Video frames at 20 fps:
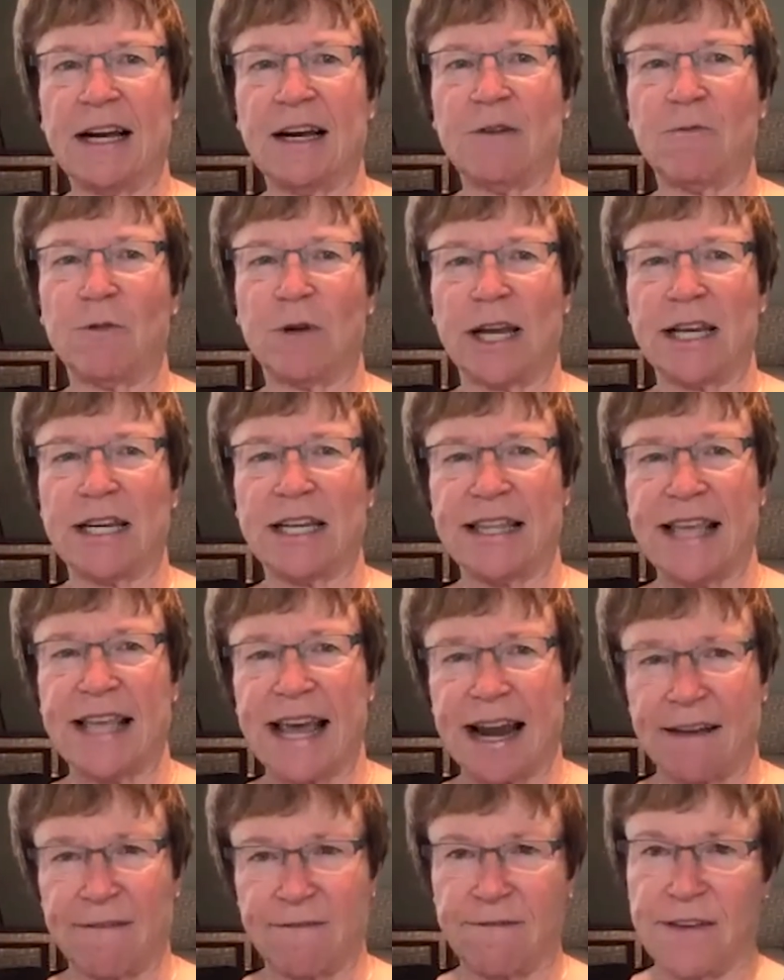when I did that,
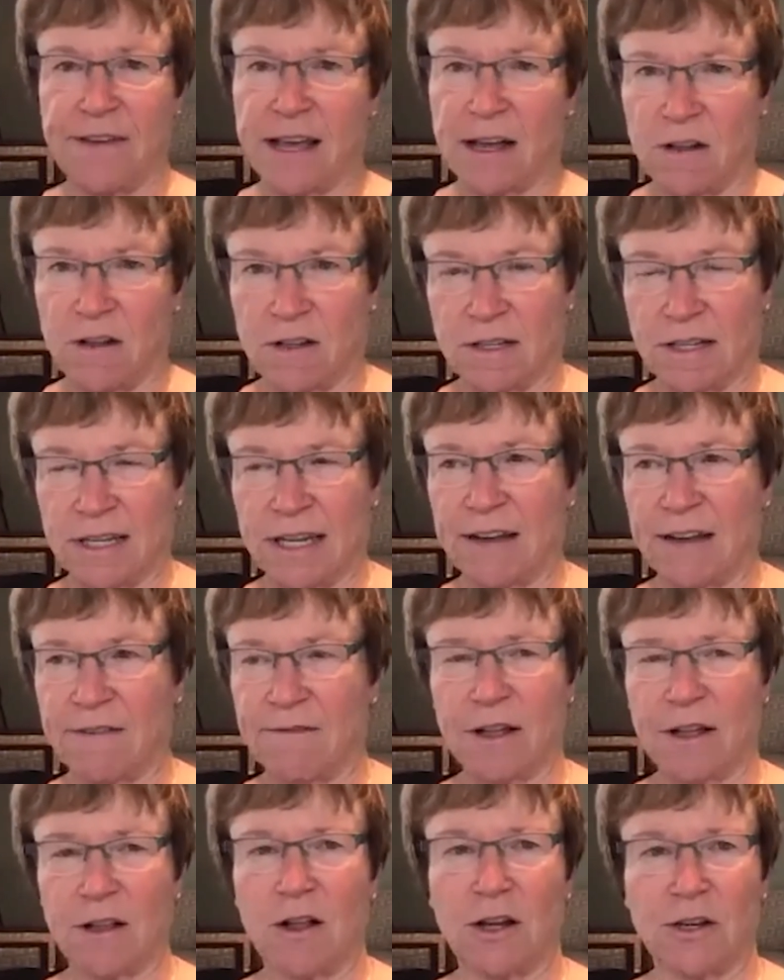I fell. And I
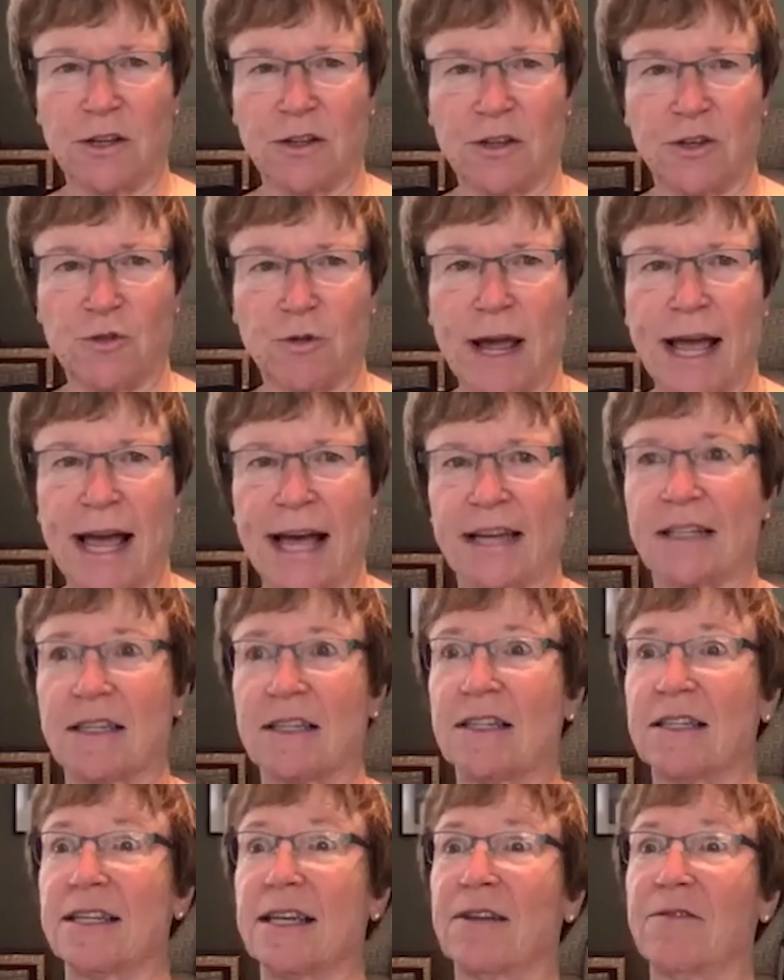fell onto the tracks
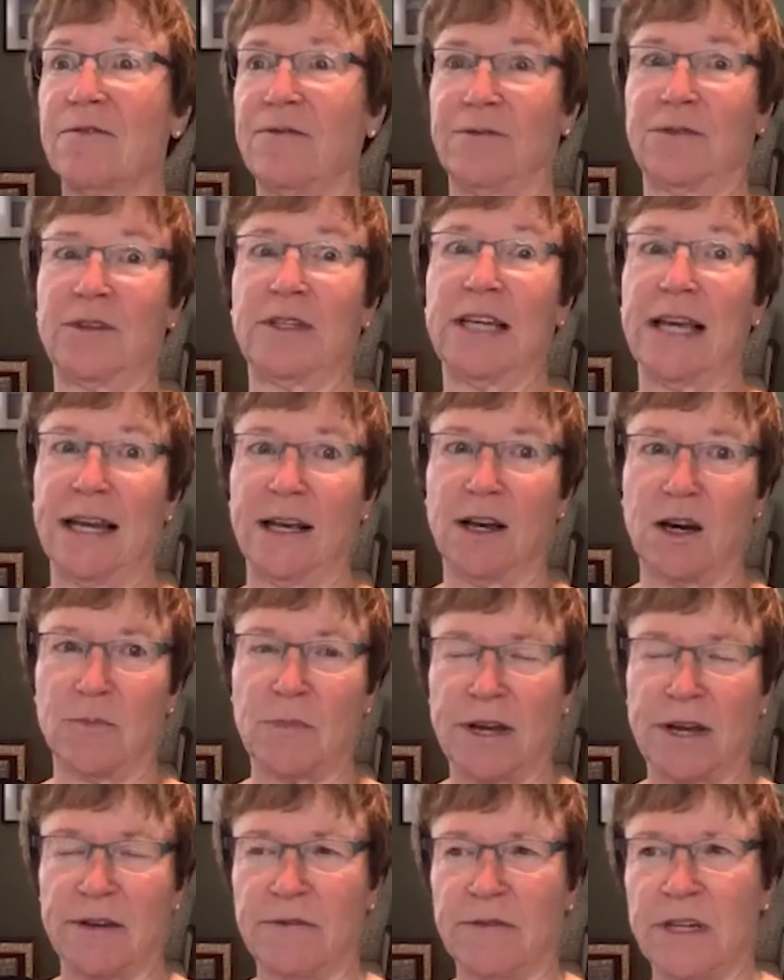instead of getting on
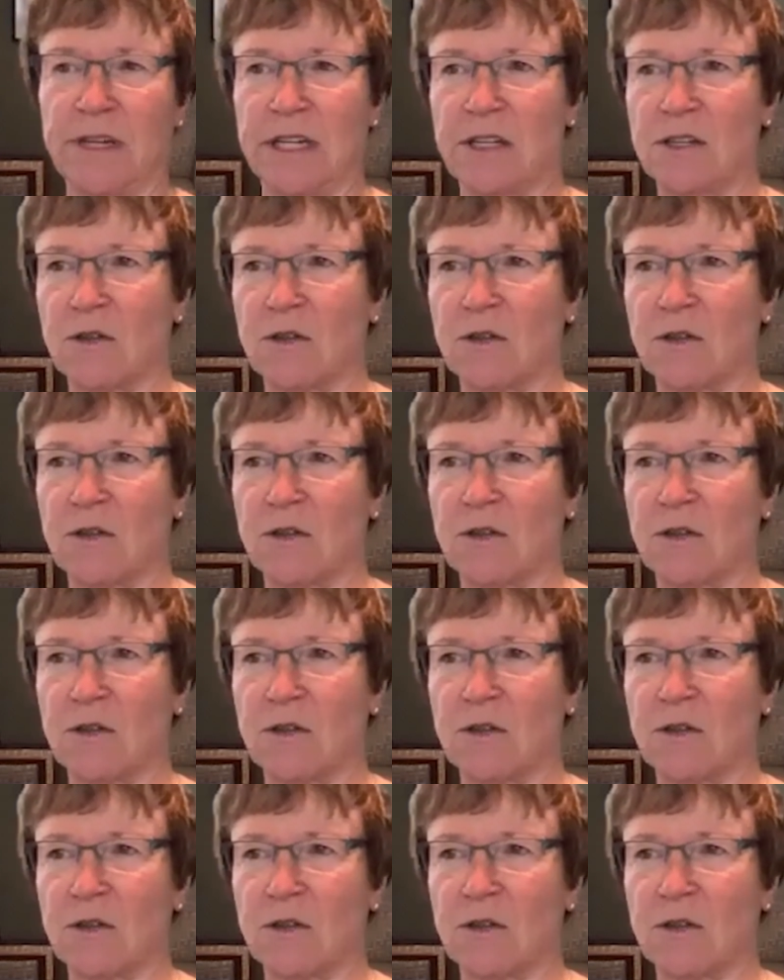my feet.